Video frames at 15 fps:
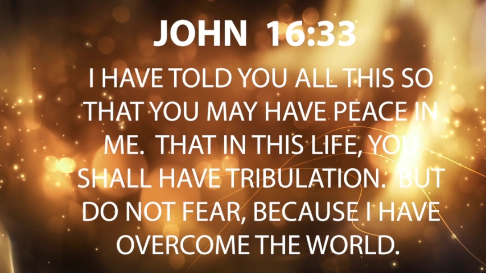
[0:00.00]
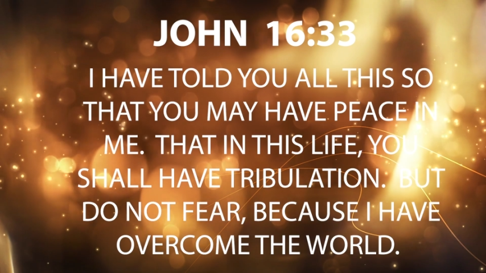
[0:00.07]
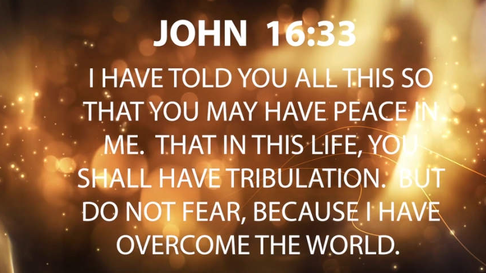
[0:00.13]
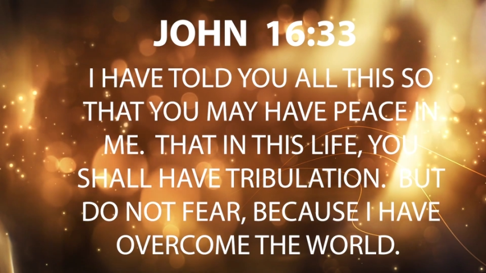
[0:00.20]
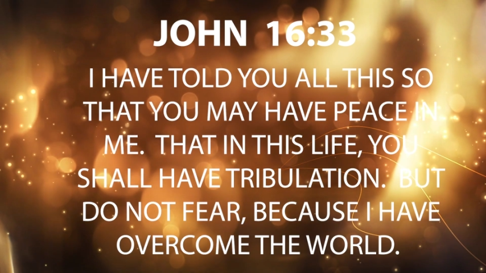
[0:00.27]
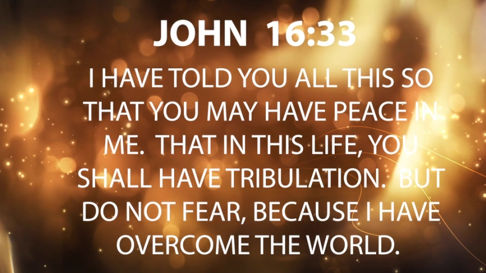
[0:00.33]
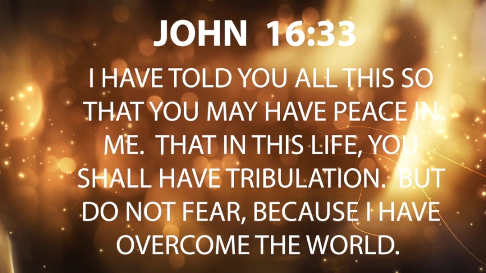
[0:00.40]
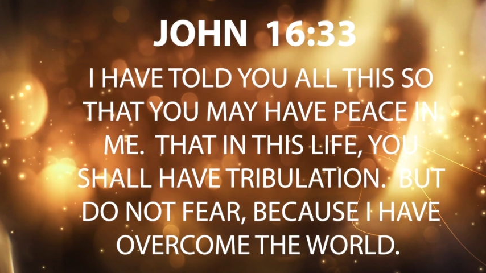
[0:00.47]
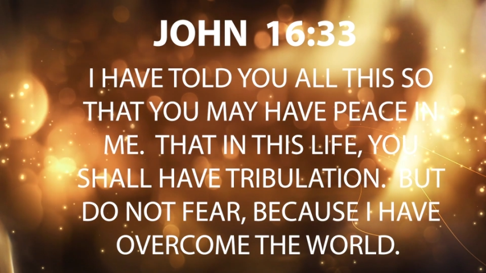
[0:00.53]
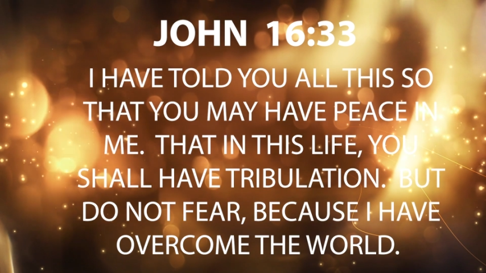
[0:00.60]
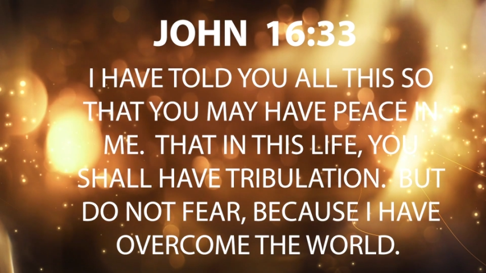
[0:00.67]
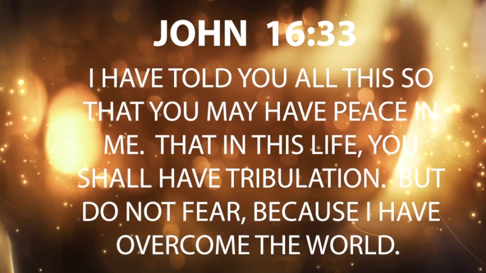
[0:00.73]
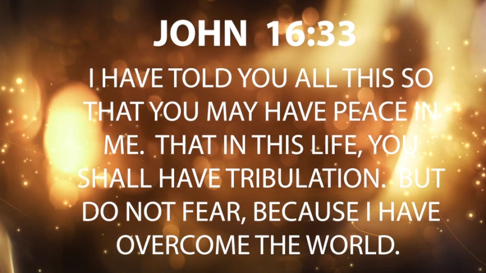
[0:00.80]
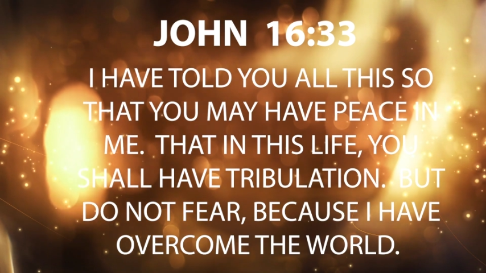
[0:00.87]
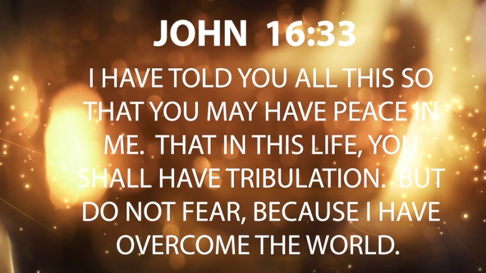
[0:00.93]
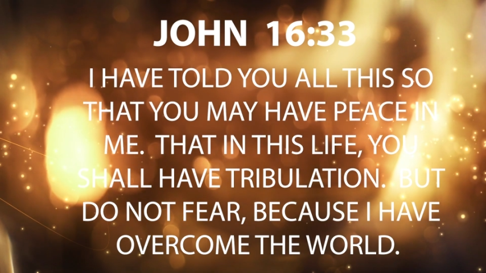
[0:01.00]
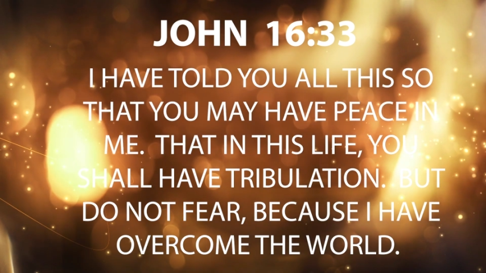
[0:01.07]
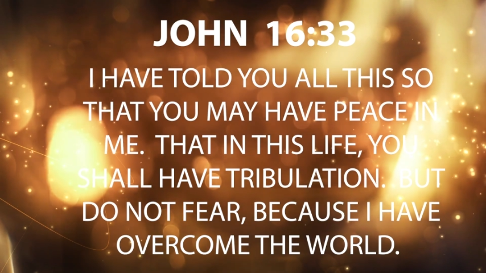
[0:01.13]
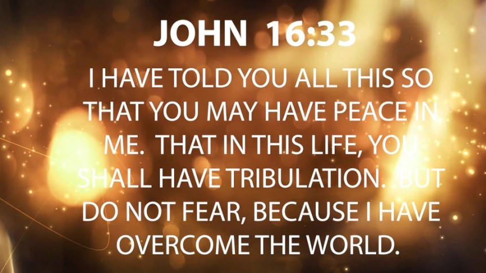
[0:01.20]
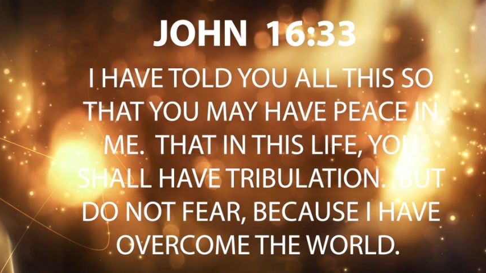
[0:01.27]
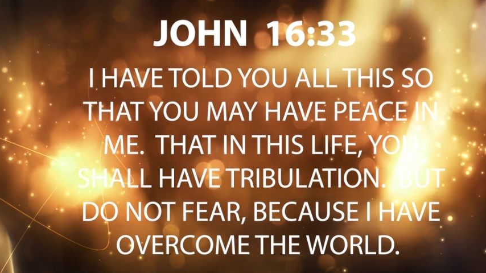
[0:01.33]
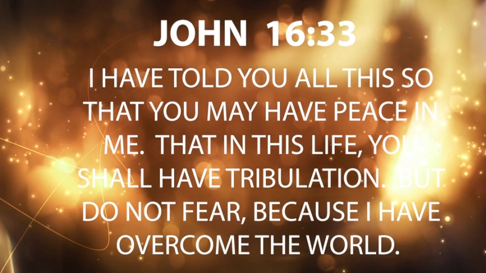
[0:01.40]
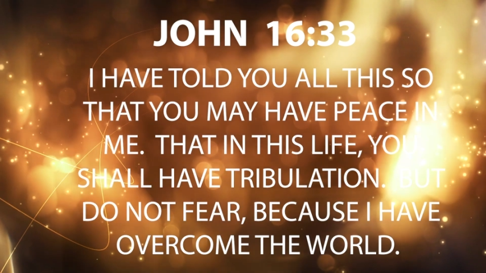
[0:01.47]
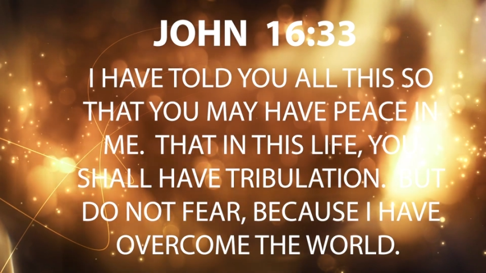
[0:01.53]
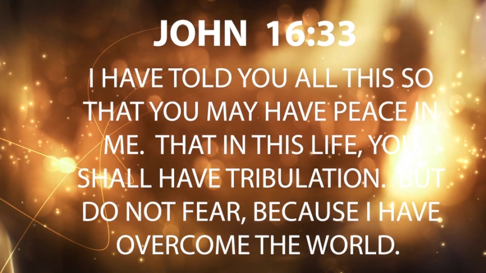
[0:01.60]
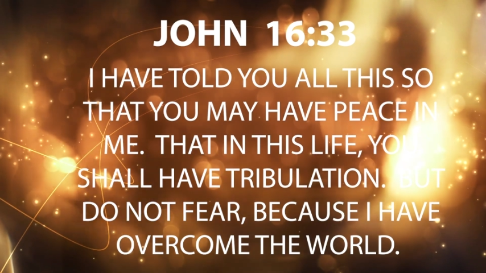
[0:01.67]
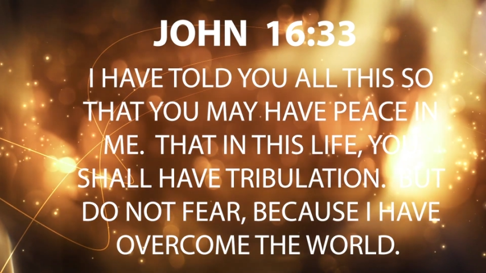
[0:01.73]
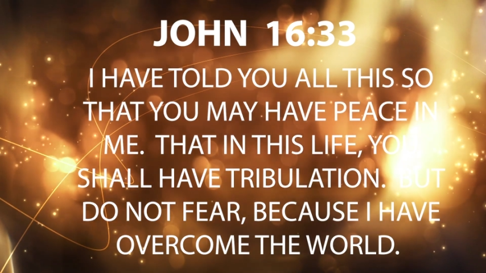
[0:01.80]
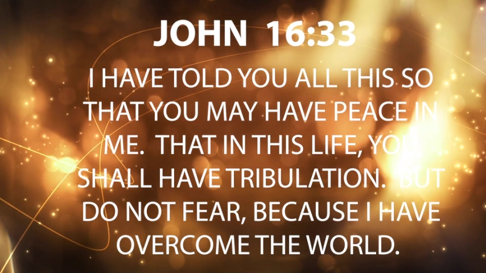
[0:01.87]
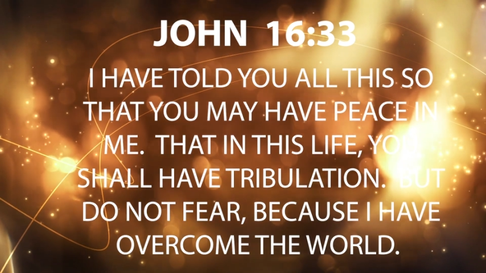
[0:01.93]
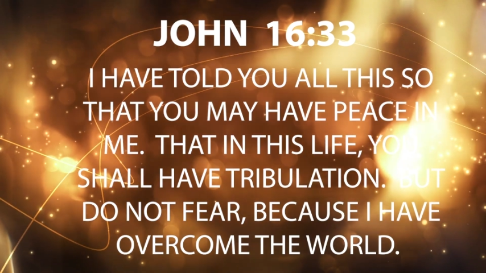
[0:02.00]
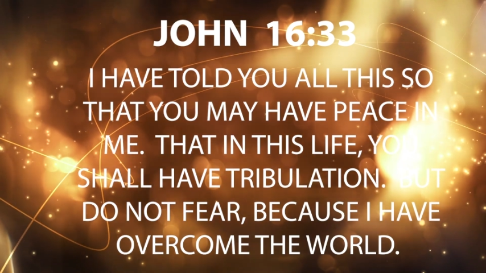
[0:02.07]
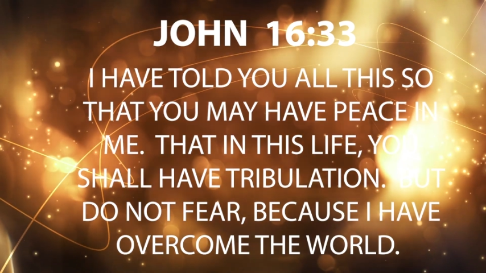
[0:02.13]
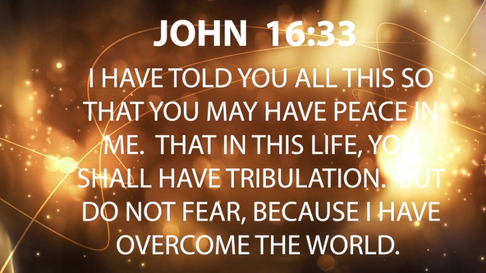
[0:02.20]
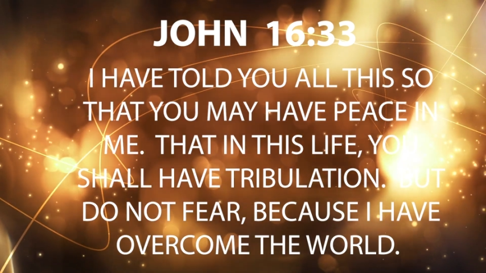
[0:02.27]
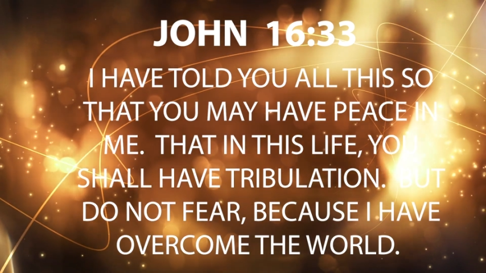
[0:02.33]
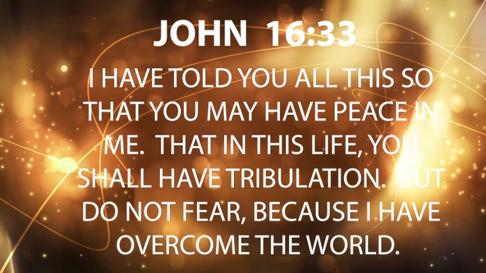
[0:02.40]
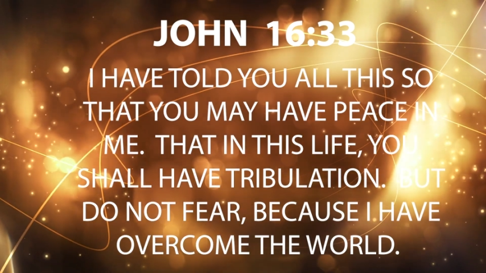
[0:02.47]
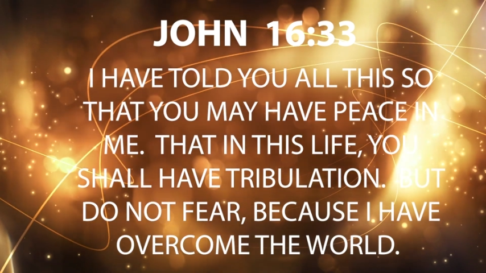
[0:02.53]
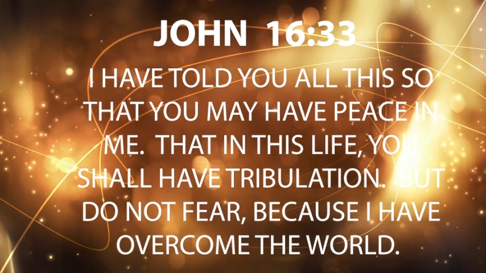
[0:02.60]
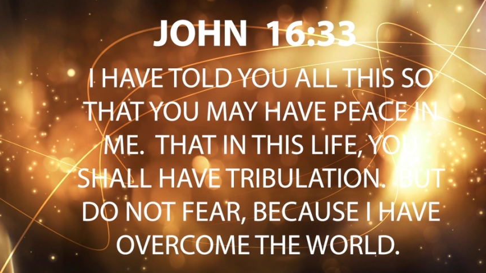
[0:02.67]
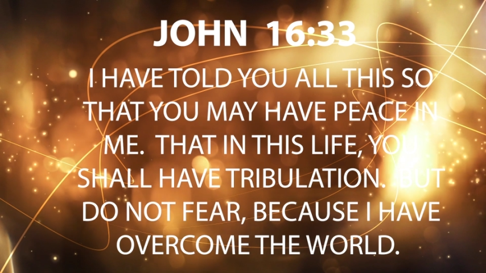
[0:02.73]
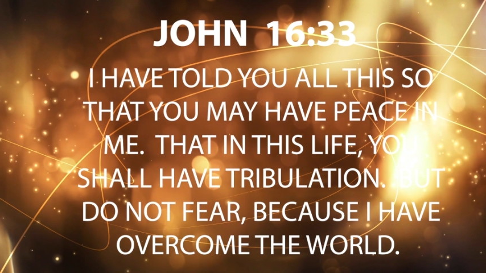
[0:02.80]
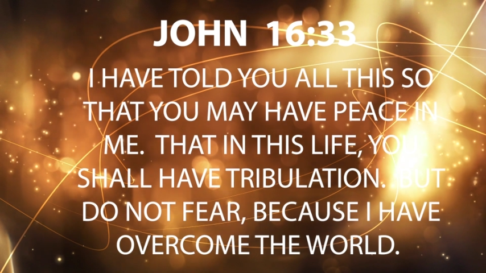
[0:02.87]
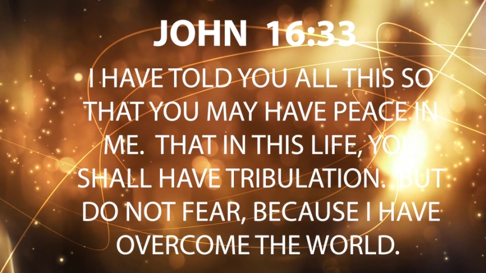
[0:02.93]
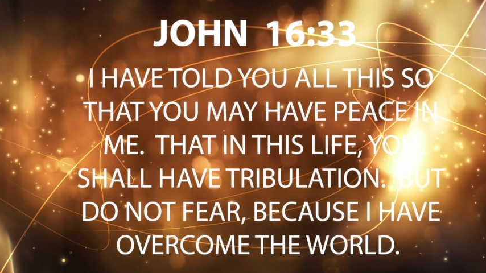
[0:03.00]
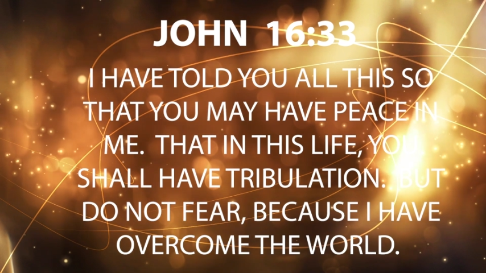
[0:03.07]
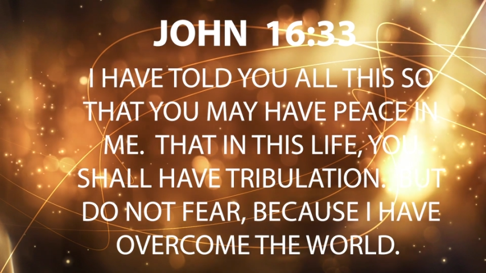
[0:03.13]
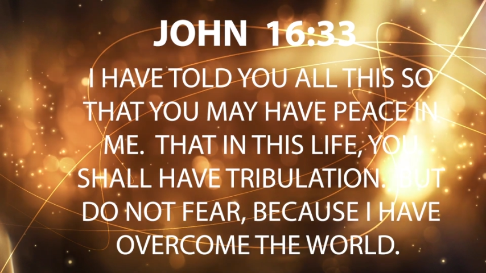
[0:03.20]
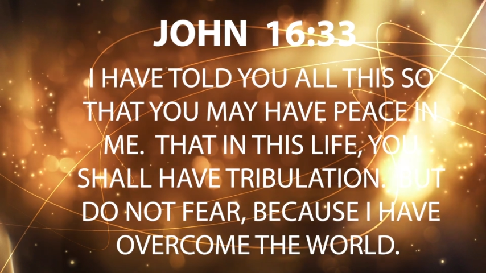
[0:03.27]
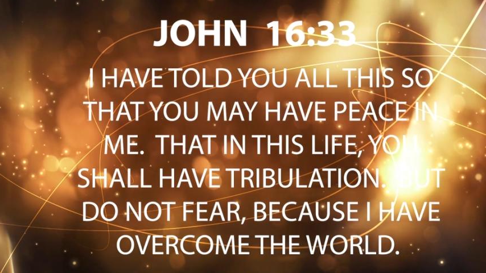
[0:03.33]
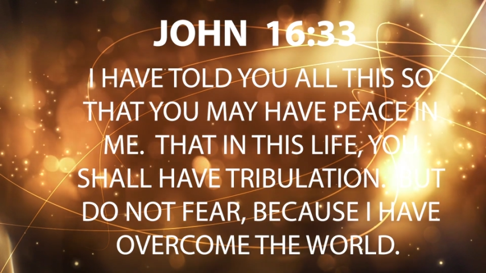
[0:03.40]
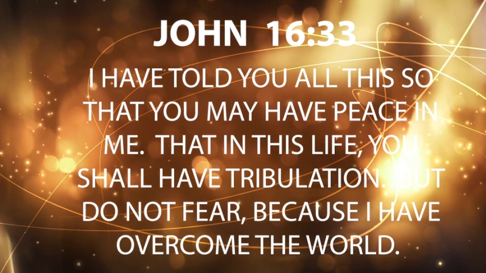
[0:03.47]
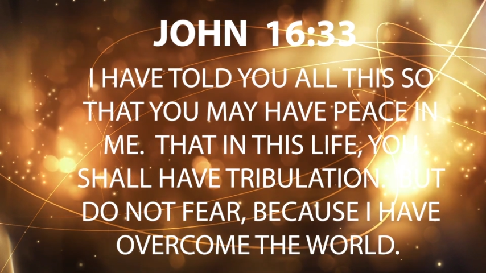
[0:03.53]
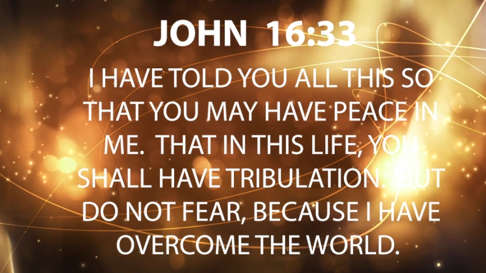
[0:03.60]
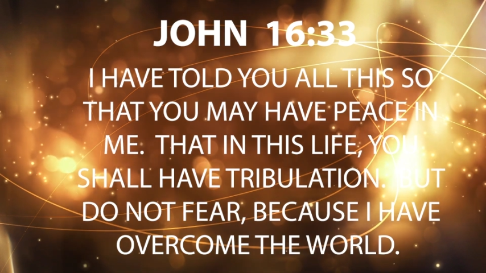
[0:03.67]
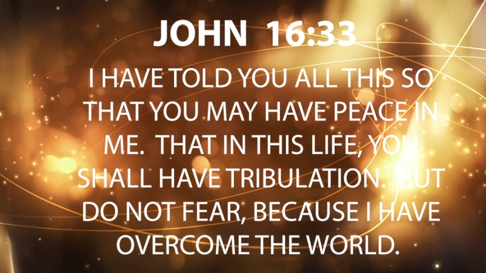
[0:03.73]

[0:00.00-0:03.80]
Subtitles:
[unreadable: no face in view]